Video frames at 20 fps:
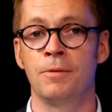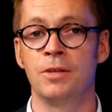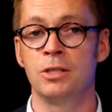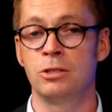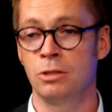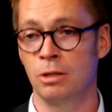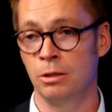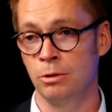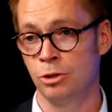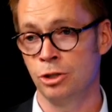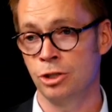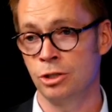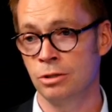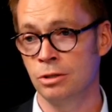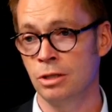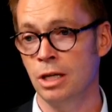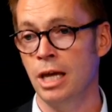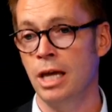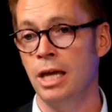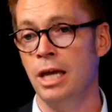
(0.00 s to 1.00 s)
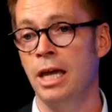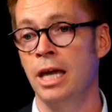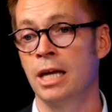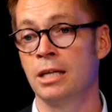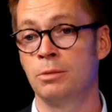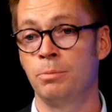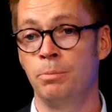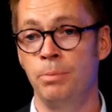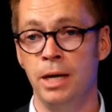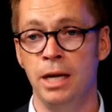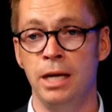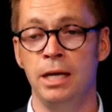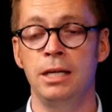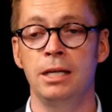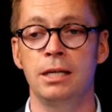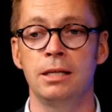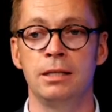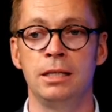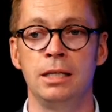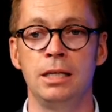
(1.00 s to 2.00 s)
solution and
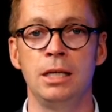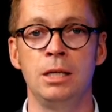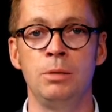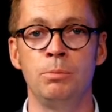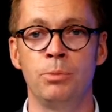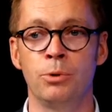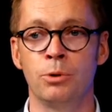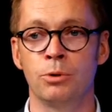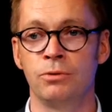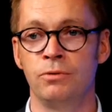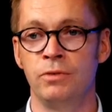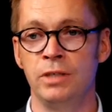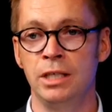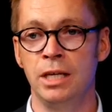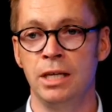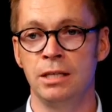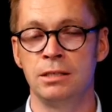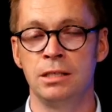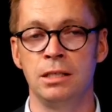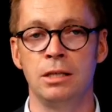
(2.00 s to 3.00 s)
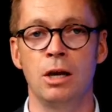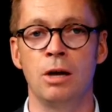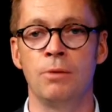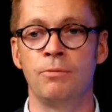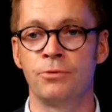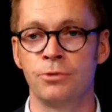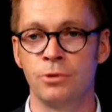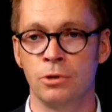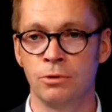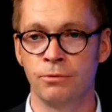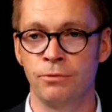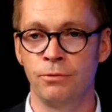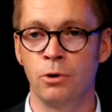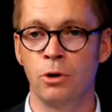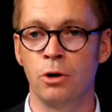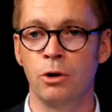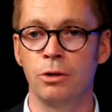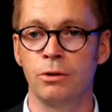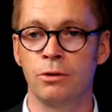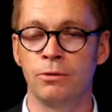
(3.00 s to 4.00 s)
pay the import VAT upfront
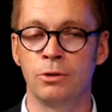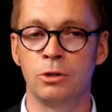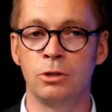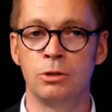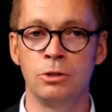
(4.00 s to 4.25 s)
for the